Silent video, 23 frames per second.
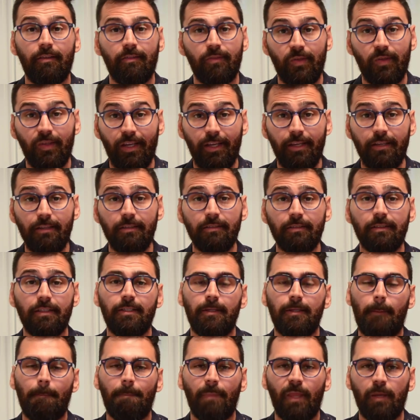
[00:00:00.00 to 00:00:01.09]
Today,
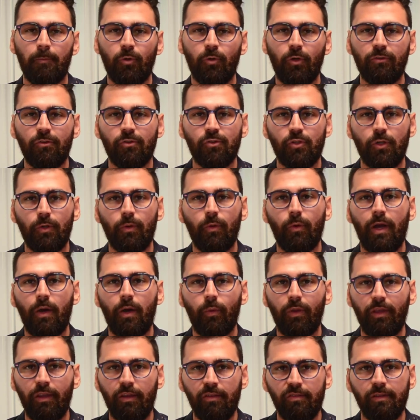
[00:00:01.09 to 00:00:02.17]
I'm going to show you
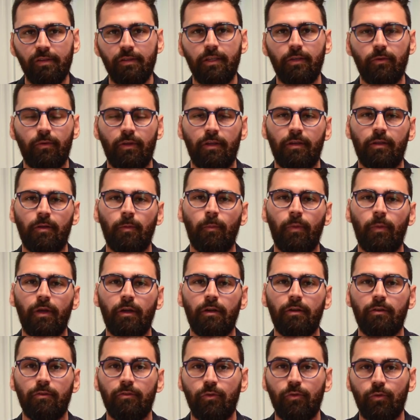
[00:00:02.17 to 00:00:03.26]
how easily you can
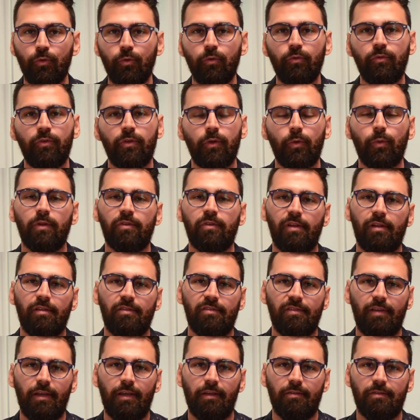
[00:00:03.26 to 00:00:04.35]
compare two fuel cell
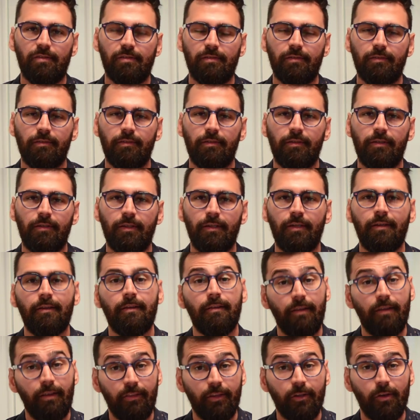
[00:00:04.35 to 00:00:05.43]
stacks.
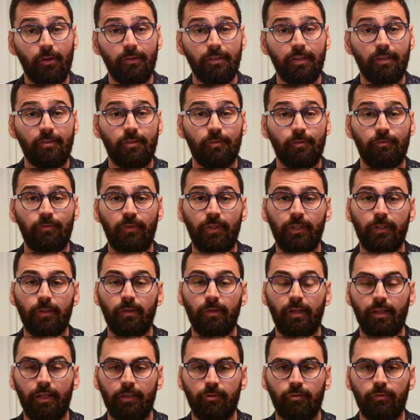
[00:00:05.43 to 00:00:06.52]
In the context of
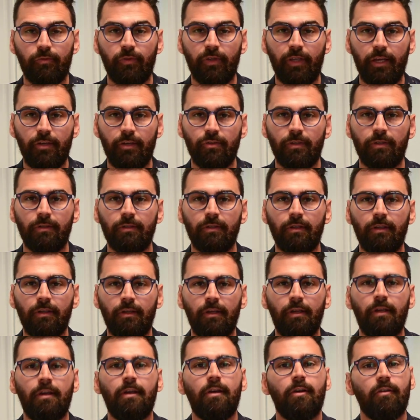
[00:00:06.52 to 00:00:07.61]
vehicle electrification,
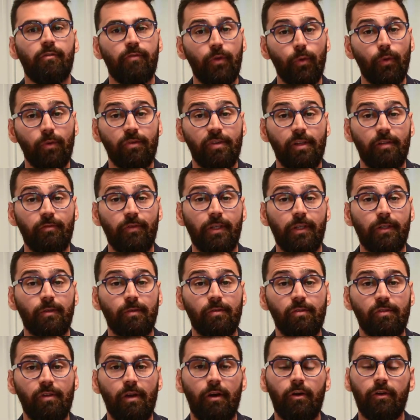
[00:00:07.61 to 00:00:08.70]
fuel cell
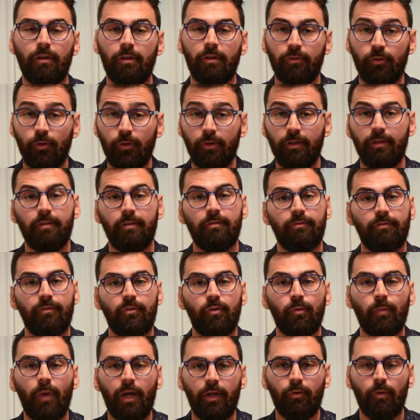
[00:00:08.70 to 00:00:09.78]
vehicles are an alternative
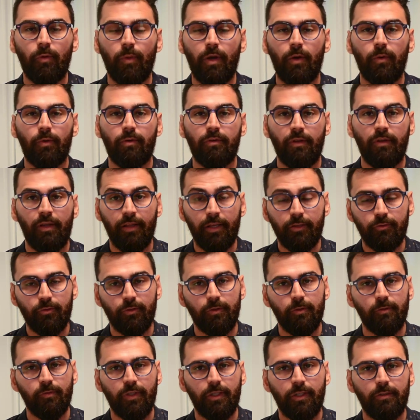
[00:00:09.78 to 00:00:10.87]
to battery-powered
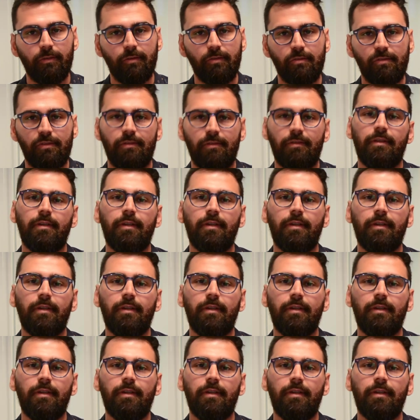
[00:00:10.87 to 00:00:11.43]
electrical vehicles.